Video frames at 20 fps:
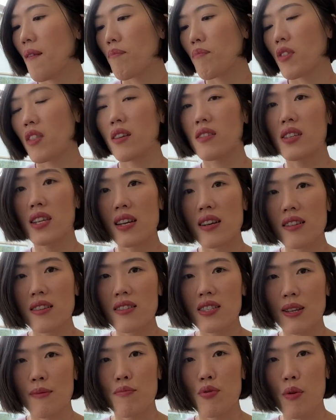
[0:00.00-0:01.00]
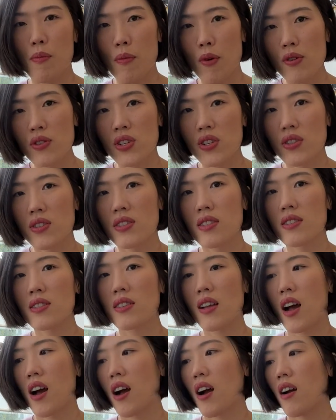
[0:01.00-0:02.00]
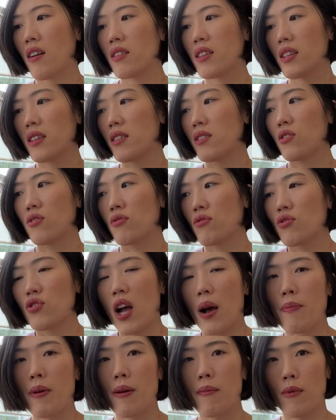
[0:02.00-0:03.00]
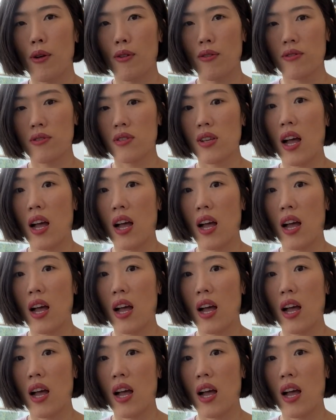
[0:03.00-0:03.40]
the deals and promotions these shopping malls